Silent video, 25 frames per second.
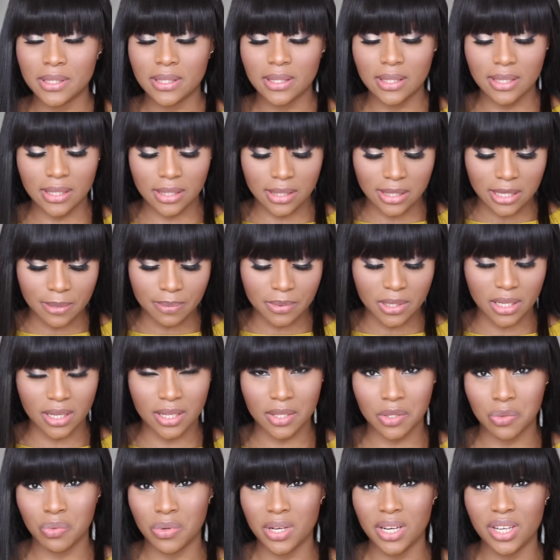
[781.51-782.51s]
This lipstick
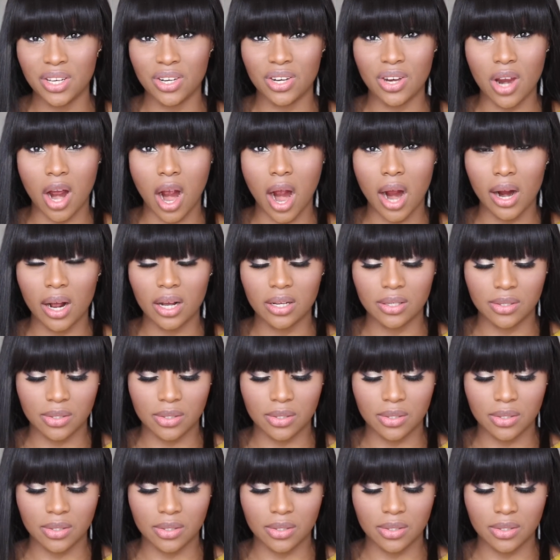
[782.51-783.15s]
is really dark,